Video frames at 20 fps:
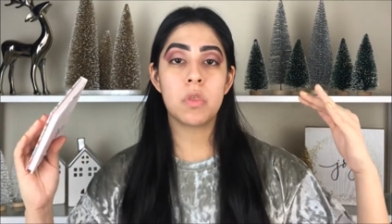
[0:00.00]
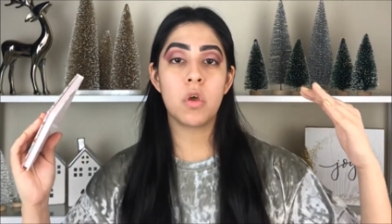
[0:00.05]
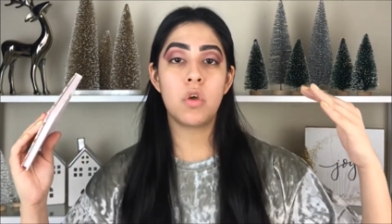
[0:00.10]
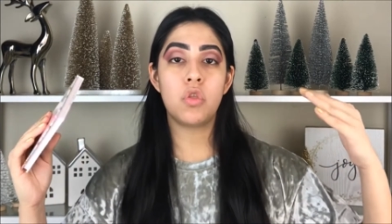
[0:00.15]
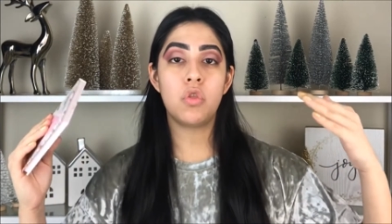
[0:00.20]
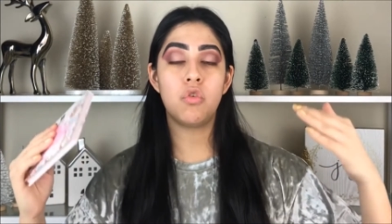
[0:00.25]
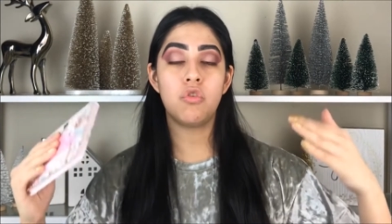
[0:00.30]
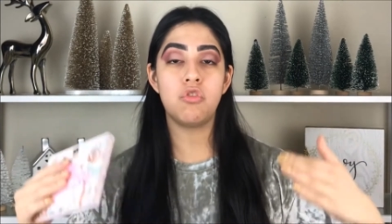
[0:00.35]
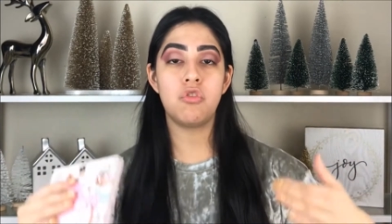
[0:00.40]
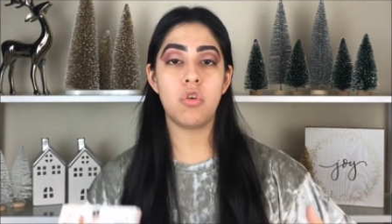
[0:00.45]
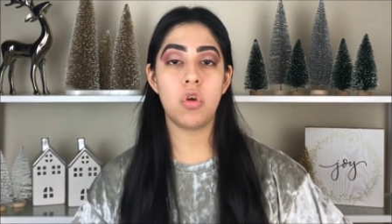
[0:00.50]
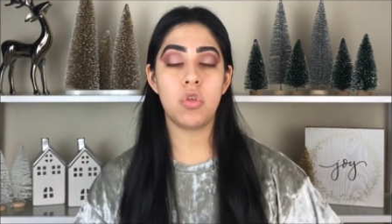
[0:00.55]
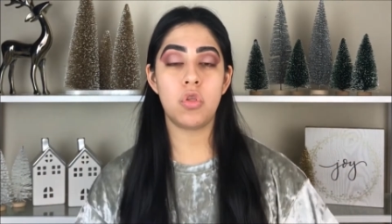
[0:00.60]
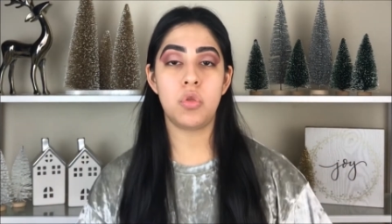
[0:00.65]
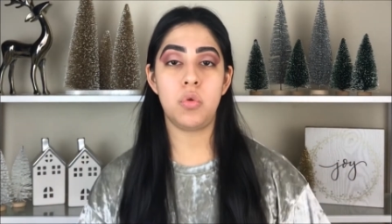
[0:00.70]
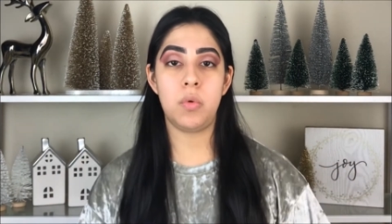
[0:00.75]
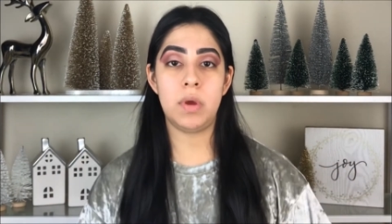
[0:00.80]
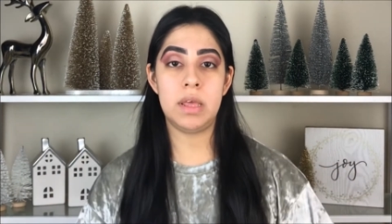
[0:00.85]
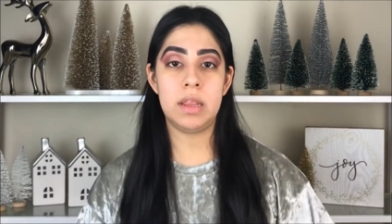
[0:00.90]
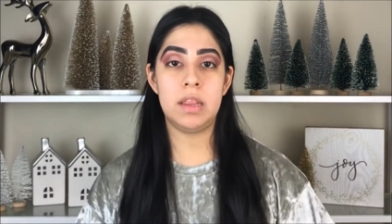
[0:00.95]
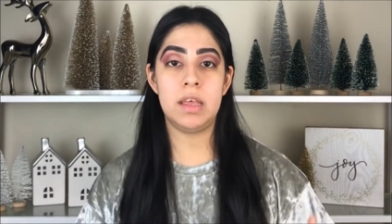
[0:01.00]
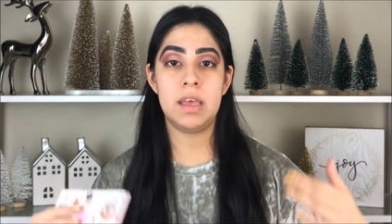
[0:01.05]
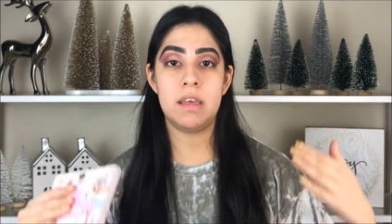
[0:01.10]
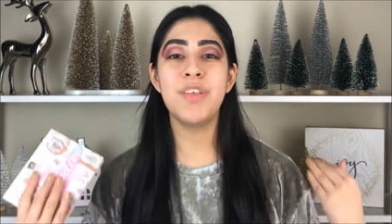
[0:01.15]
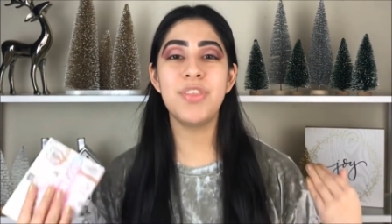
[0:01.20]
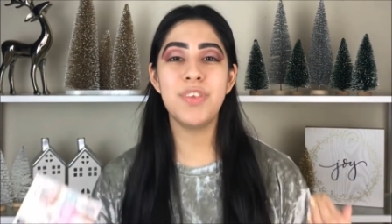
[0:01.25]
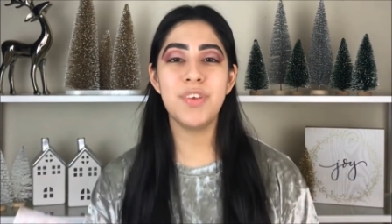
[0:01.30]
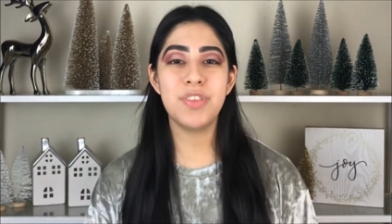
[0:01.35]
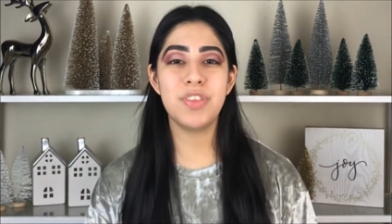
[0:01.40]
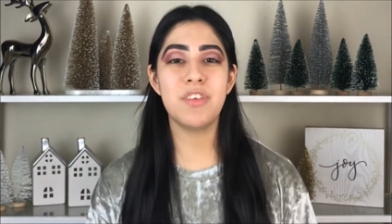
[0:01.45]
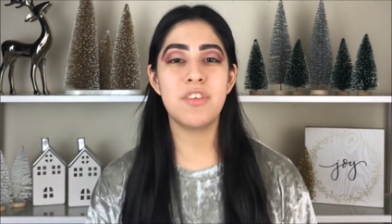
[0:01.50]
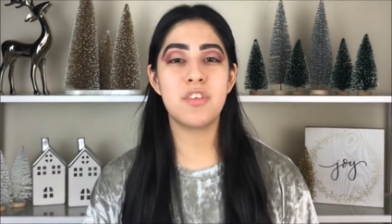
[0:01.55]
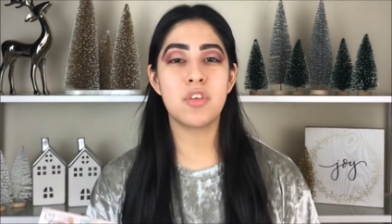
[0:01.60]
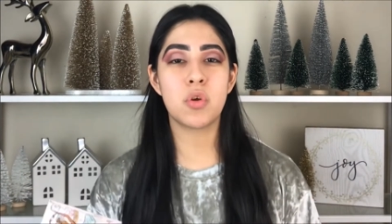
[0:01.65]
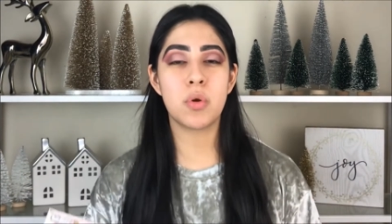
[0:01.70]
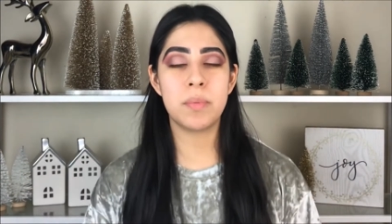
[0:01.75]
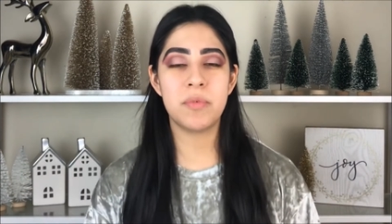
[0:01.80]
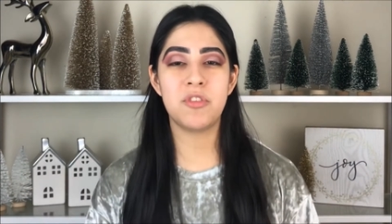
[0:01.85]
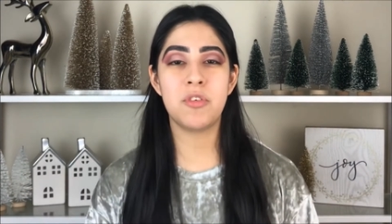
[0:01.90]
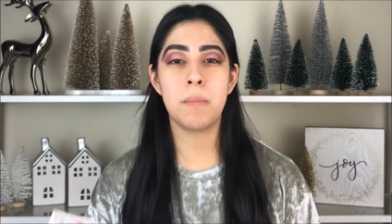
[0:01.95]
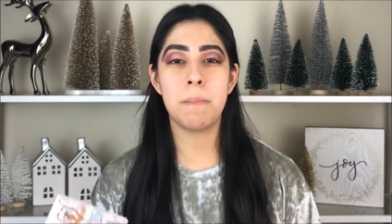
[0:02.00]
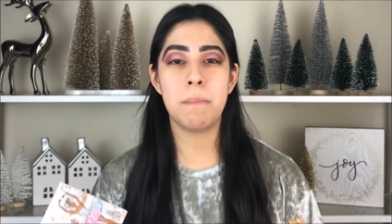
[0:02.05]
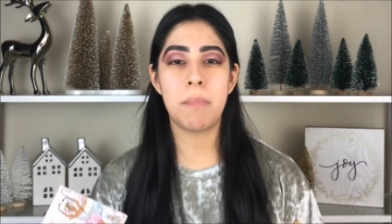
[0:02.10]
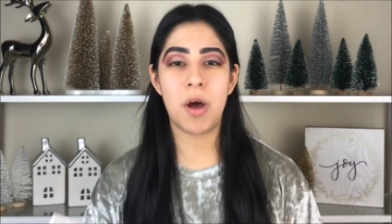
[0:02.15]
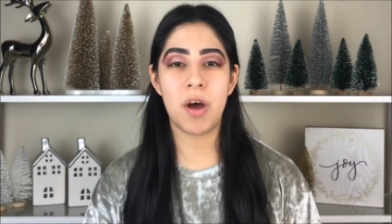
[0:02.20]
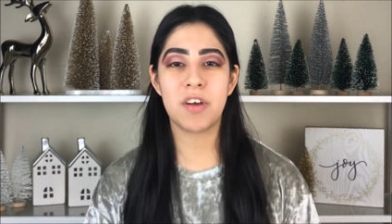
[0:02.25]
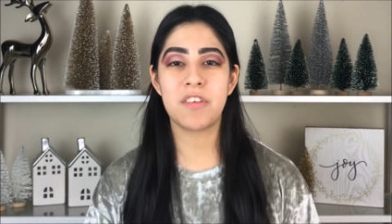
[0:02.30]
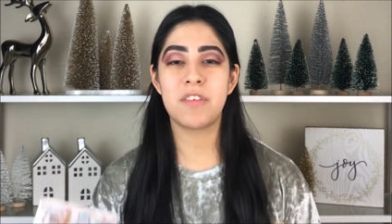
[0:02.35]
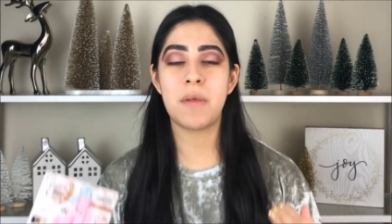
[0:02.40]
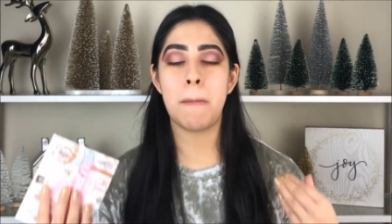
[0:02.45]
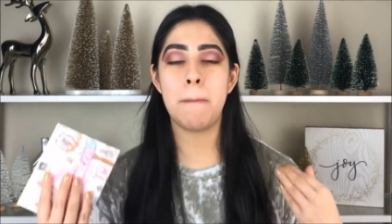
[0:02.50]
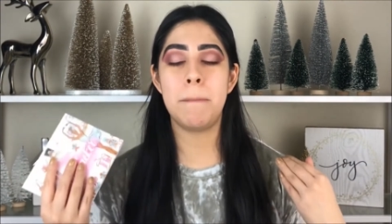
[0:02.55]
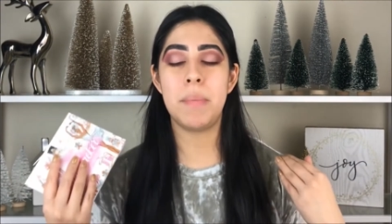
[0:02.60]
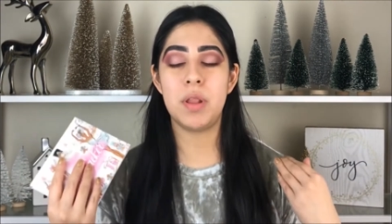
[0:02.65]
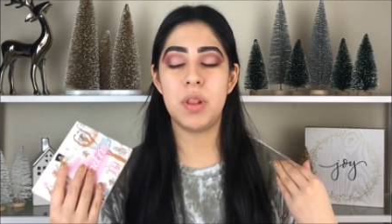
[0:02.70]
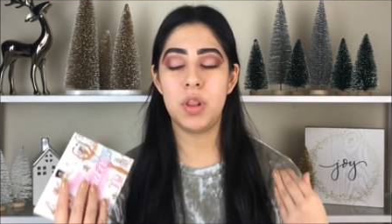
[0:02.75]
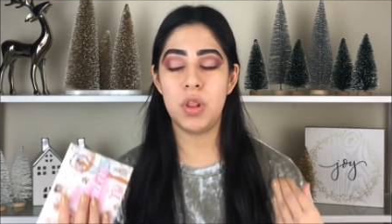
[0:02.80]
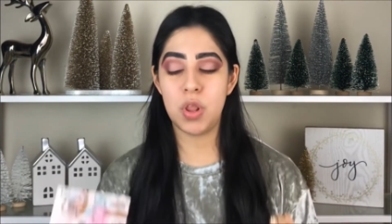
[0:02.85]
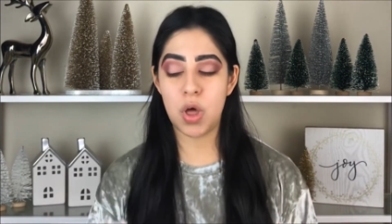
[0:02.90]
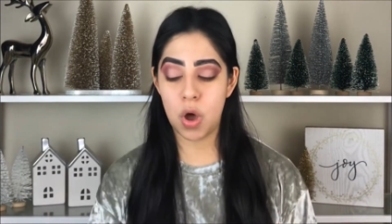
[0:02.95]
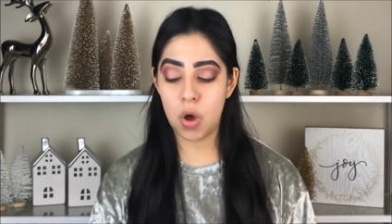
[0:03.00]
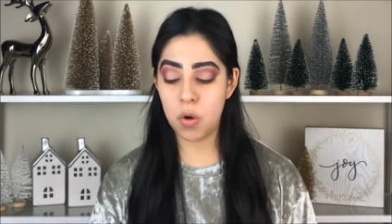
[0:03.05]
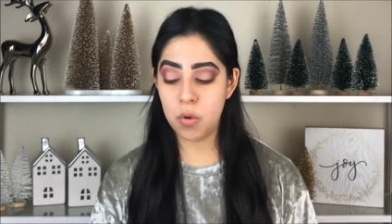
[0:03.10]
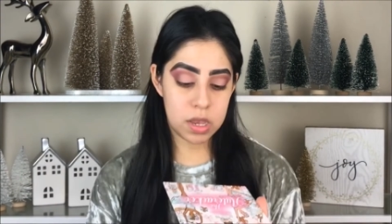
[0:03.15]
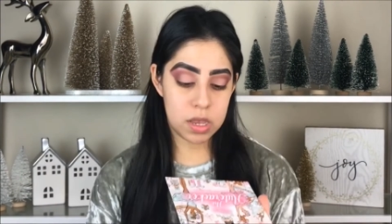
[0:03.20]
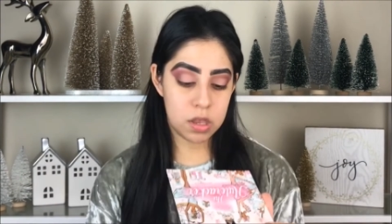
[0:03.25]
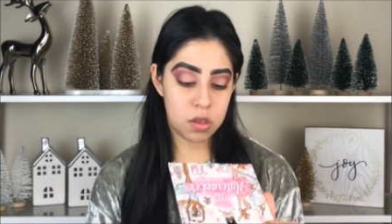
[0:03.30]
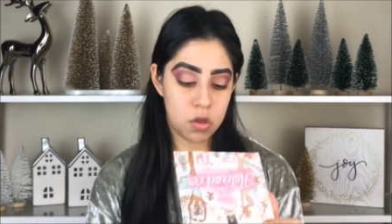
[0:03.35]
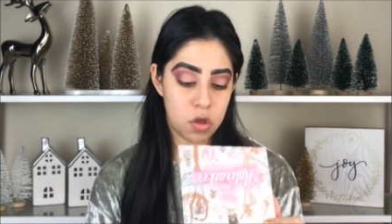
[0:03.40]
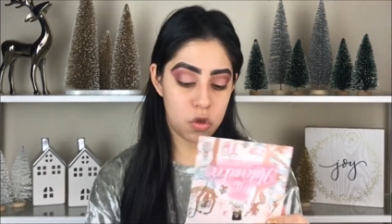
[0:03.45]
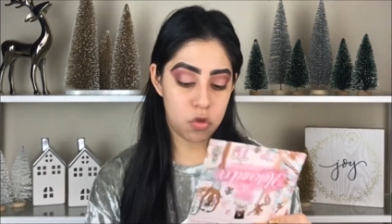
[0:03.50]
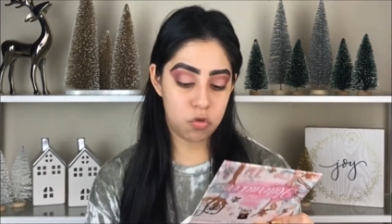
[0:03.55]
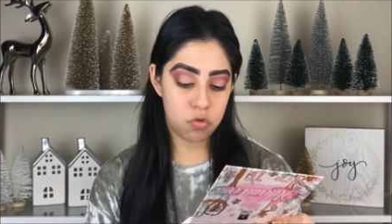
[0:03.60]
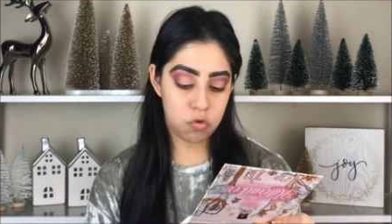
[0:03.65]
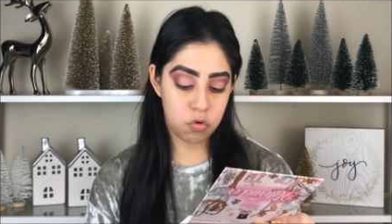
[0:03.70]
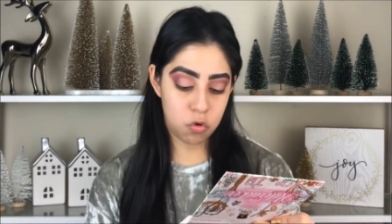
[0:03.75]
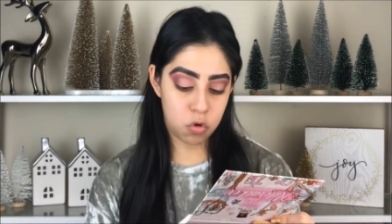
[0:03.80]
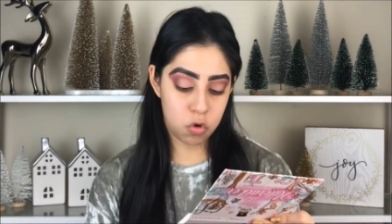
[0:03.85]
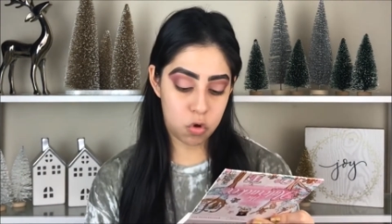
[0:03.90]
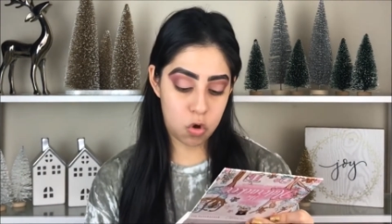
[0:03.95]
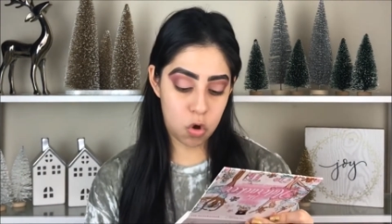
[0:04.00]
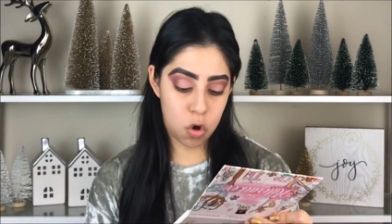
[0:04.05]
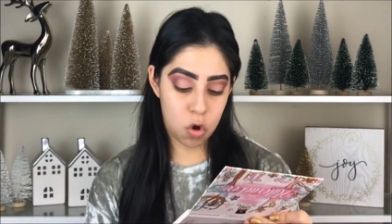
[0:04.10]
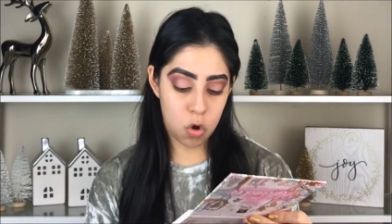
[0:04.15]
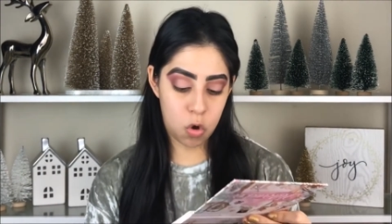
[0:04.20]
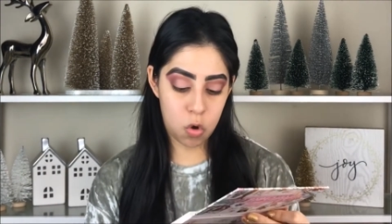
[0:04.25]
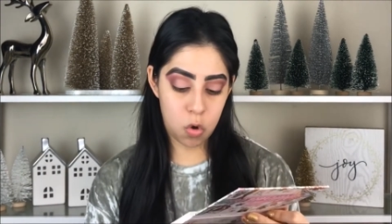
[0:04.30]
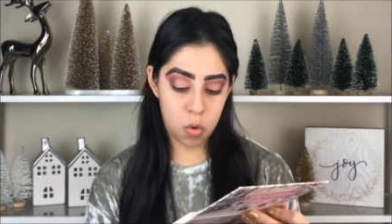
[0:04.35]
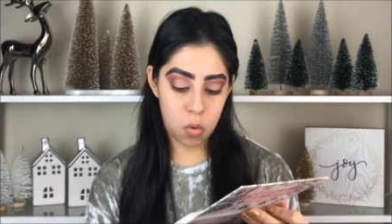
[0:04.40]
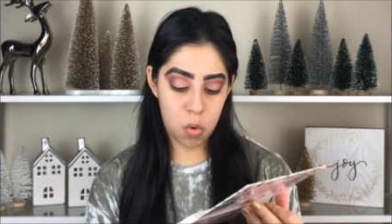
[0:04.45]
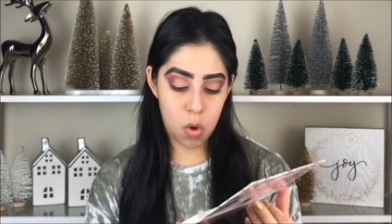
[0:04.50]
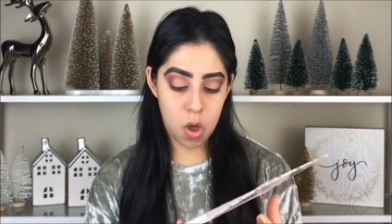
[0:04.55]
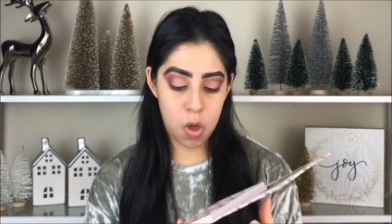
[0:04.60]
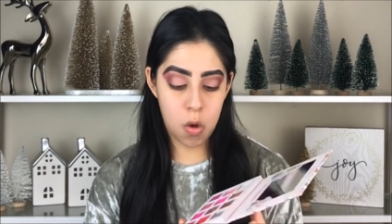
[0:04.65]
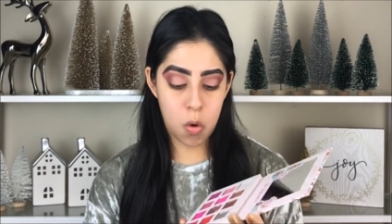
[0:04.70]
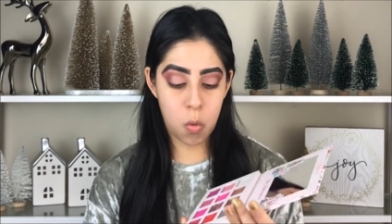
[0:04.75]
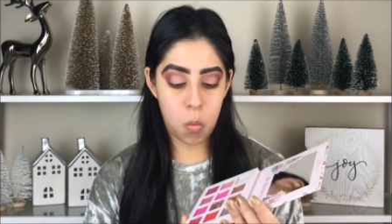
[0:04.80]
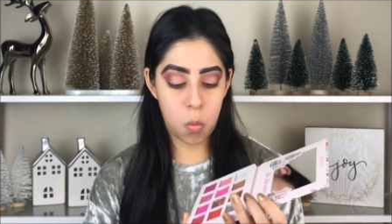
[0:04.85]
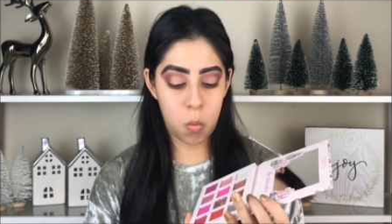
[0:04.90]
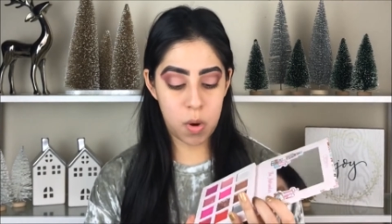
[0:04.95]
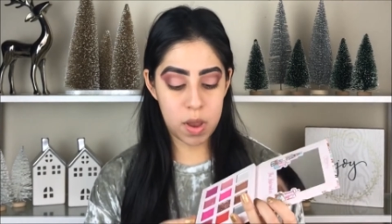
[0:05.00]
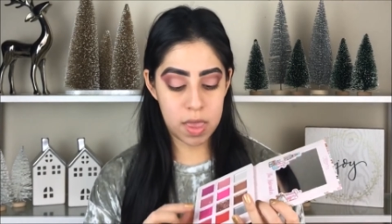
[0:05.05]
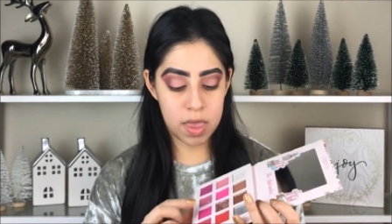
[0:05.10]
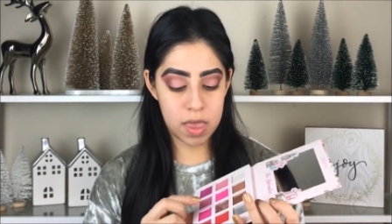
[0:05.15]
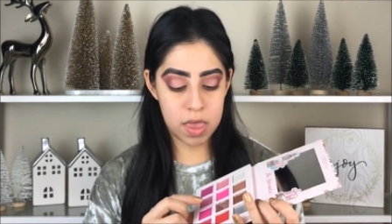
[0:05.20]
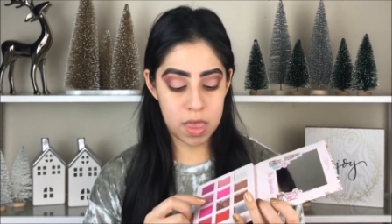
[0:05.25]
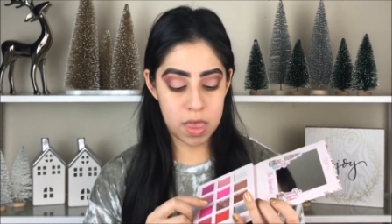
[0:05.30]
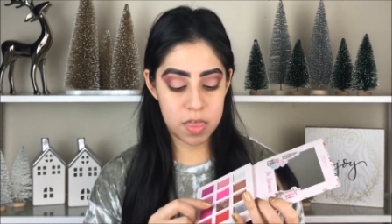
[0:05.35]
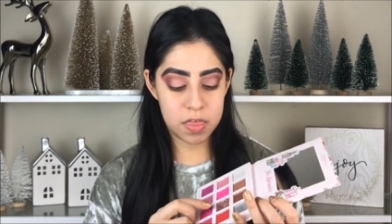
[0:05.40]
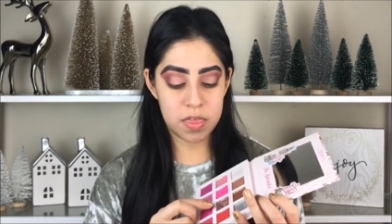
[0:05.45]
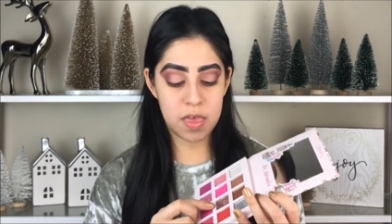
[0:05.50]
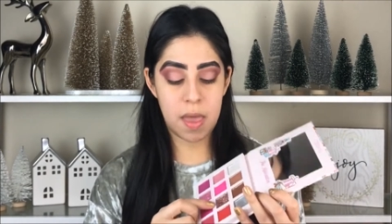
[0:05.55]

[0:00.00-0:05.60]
those 3 links in the description box below. To go with